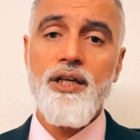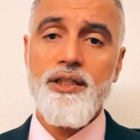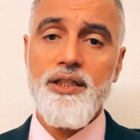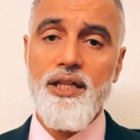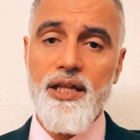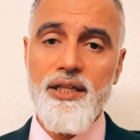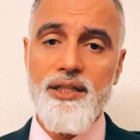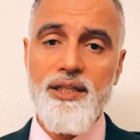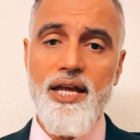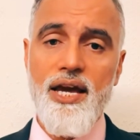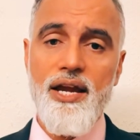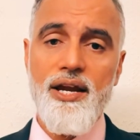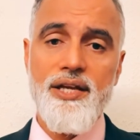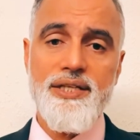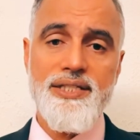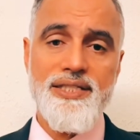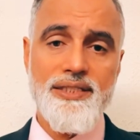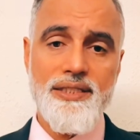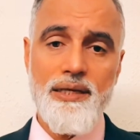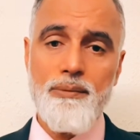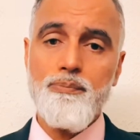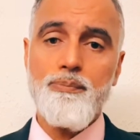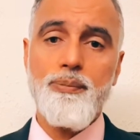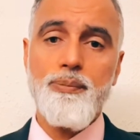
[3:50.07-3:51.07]
then
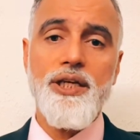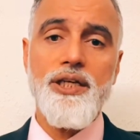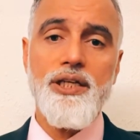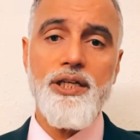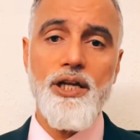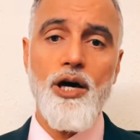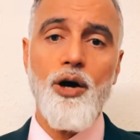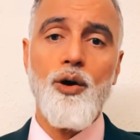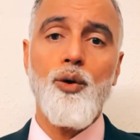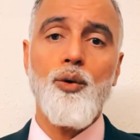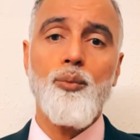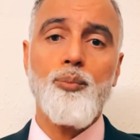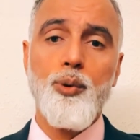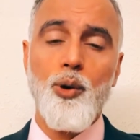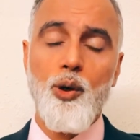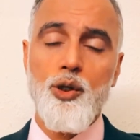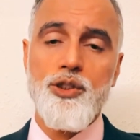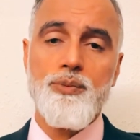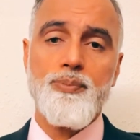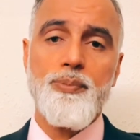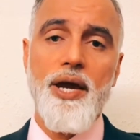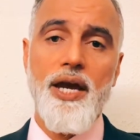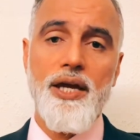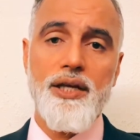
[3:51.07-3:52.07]
there's simply no
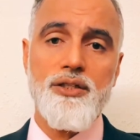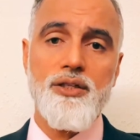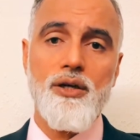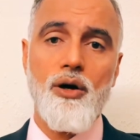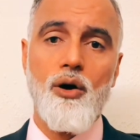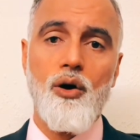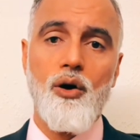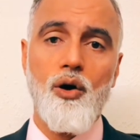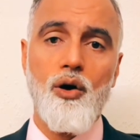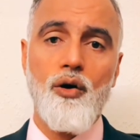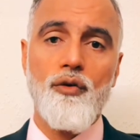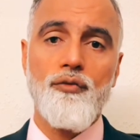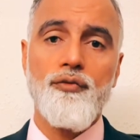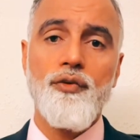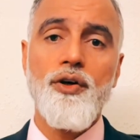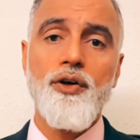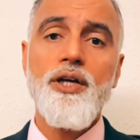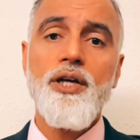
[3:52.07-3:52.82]
prospect of